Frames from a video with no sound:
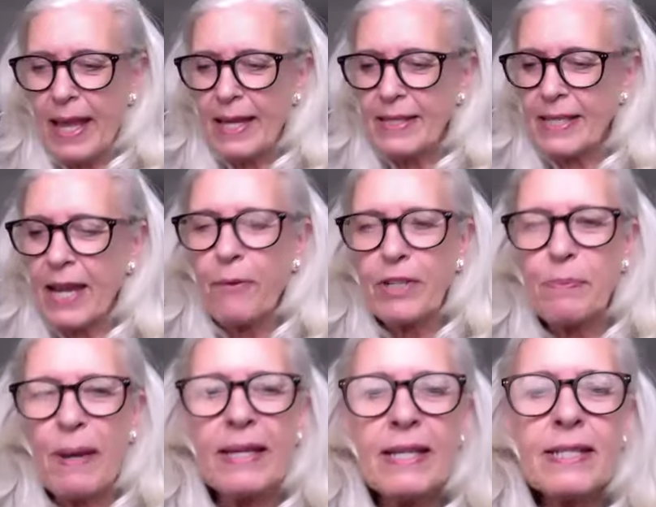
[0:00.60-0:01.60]
Today we're
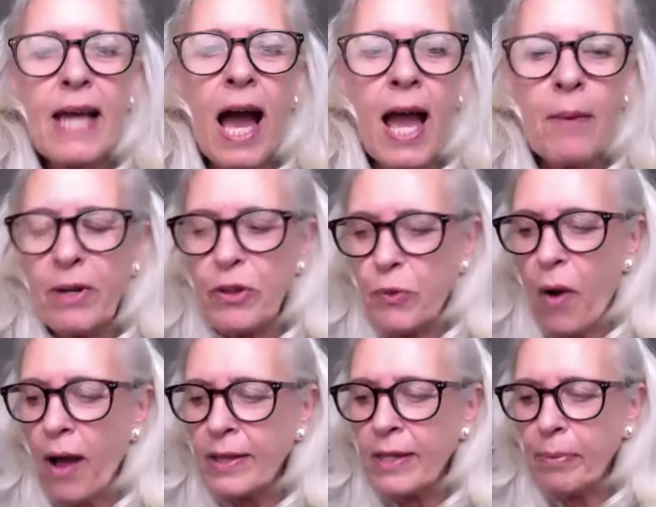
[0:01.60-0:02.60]
spending time with
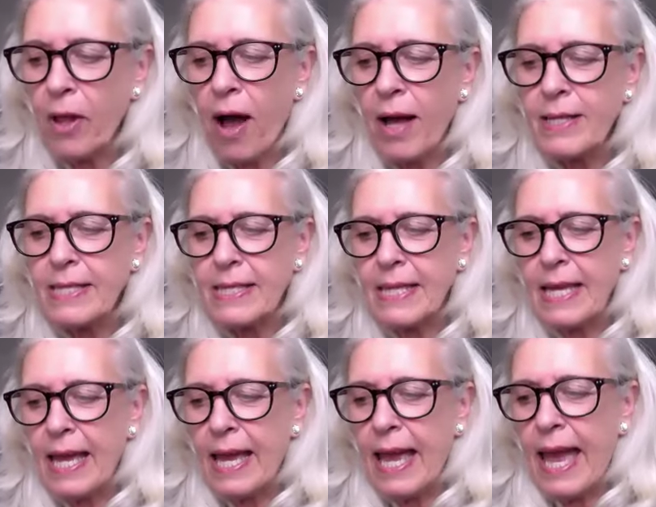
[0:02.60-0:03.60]
Ron LaPlace
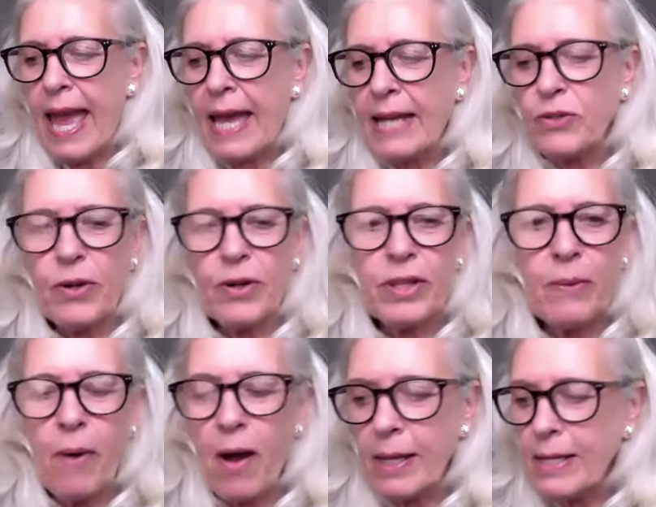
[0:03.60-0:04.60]
and Dorothy
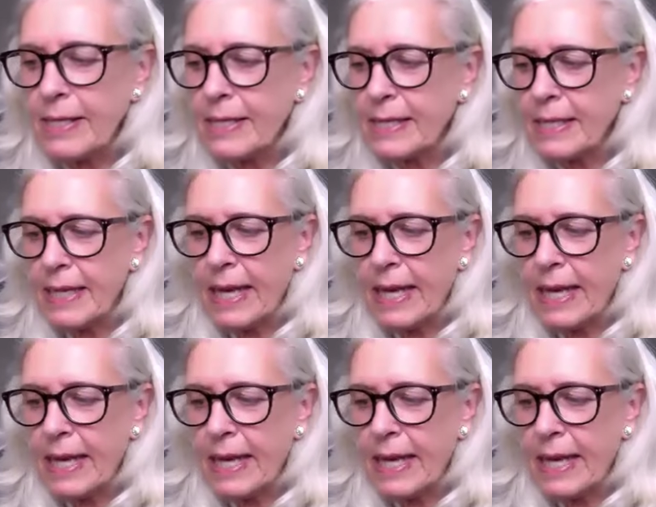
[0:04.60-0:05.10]
Wallis.